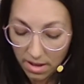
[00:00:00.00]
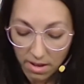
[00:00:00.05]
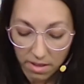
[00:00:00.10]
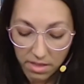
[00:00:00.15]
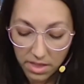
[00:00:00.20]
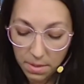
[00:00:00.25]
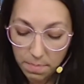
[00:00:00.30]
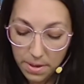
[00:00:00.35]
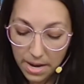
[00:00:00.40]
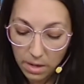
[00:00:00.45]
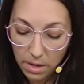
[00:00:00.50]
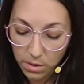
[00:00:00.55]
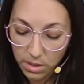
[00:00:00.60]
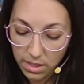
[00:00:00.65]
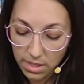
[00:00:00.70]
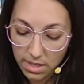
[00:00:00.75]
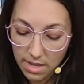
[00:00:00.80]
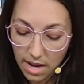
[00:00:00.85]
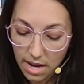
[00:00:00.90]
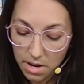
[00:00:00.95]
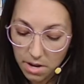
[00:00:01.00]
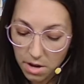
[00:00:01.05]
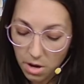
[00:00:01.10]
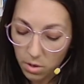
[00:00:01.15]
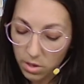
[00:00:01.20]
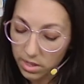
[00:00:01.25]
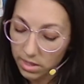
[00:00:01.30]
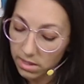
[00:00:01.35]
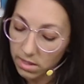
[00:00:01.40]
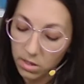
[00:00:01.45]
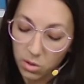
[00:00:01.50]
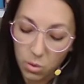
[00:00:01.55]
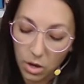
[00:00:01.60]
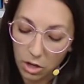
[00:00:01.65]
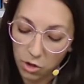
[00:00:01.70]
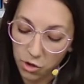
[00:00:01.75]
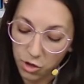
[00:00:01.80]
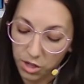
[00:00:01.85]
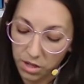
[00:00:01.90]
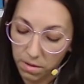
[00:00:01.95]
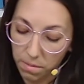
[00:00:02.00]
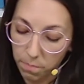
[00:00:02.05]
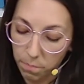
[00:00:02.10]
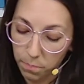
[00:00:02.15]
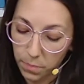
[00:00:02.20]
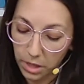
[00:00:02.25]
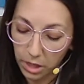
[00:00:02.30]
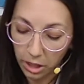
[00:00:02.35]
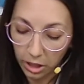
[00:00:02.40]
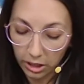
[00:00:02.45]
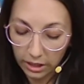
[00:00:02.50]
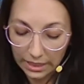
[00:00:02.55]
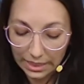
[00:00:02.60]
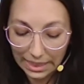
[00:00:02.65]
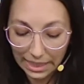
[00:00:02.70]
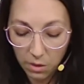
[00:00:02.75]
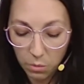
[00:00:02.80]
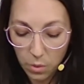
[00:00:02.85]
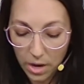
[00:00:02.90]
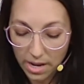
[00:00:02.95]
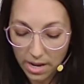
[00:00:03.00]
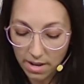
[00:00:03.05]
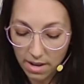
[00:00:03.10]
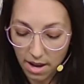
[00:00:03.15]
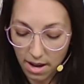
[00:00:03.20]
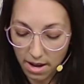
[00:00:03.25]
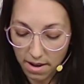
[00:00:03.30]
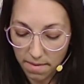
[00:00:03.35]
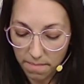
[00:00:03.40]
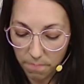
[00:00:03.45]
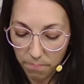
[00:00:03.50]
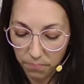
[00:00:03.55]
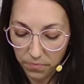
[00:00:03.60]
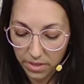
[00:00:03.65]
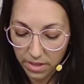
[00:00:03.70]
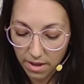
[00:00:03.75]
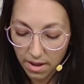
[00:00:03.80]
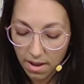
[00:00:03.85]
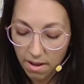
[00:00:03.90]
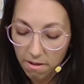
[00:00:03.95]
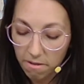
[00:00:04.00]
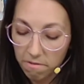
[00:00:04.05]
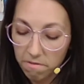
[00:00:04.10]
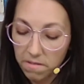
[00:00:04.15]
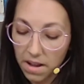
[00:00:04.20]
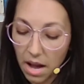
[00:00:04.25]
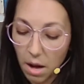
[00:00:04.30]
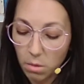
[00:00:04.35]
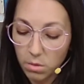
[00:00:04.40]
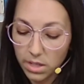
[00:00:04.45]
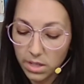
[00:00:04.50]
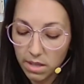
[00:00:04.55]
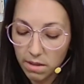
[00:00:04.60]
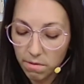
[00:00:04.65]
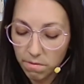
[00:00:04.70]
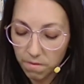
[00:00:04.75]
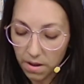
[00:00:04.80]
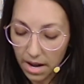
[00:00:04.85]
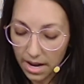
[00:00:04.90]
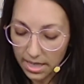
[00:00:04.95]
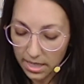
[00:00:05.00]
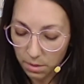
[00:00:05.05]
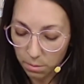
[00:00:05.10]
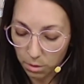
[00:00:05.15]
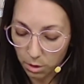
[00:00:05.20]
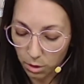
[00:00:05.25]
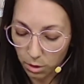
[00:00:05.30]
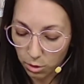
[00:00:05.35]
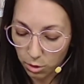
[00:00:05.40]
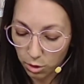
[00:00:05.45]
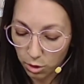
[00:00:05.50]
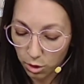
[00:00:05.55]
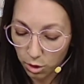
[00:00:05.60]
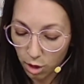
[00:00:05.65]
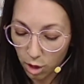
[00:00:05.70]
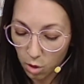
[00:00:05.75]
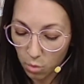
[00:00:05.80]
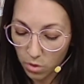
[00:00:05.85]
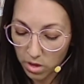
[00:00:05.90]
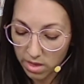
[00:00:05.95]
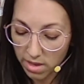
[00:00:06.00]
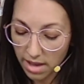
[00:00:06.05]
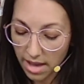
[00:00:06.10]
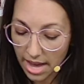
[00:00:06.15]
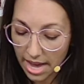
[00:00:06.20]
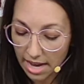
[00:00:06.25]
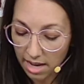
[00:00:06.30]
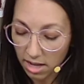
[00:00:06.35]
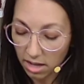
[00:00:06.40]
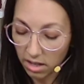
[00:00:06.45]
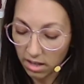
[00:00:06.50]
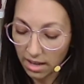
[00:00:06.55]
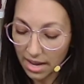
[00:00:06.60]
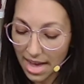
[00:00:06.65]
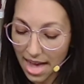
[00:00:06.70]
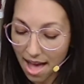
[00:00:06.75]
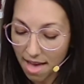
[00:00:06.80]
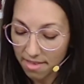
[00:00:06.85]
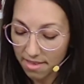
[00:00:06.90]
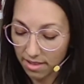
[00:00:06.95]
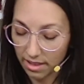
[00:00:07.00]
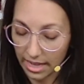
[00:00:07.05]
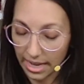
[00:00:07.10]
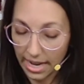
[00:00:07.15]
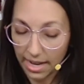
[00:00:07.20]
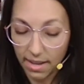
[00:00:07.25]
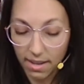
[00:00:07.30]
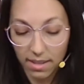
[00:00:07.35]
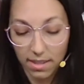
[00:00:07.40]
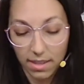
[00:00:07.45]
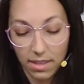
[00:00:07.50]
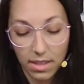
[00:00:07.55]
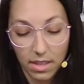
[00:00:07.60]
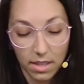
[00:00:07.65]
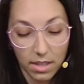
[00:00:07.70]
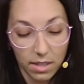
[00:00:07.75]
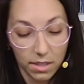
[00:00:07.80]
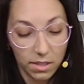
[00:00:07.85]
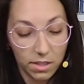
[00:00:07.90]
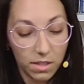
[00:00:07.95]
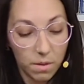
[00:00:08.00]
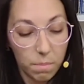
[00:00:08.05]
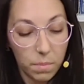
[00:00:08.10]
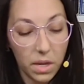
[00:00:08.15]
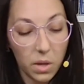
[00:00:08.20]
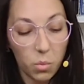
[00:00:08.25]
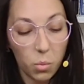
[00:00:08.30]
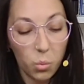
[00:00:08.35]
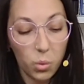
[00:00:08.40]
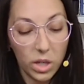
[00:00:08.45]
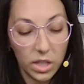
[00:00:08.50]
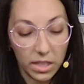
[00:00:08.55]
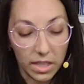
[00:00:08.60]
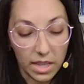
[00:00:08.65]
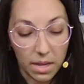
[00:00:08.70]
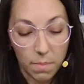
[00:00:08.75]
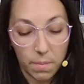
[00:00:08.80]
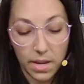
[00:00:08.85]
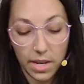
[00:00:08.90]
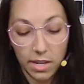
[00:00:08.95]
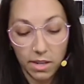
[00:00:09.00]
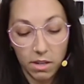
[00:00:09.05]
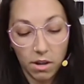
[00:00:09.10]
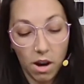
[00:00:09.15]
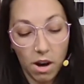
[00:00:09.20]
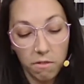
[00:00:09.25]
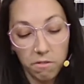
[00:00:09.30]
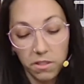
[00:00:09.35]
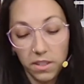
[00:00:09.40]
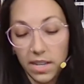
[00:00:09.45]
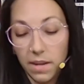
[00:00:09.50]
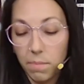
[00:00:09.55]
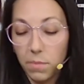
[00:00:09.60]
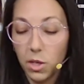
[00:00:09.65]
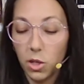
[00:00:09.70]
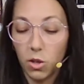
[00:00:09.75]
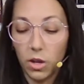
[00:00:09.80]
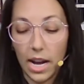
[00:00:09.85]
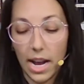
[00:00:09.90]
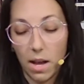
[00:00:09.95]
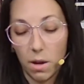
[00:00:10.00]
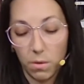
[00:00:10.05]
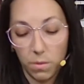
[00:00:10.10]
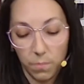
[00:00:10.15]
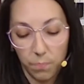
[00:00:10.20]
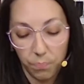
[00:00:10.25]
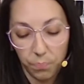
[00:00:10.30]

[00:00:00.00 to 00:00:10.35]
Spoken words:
The Mouse did not notice this question, but hurriedly went on. "Found it advisable to go with Edgar Atheling to meet William and offer him the crown.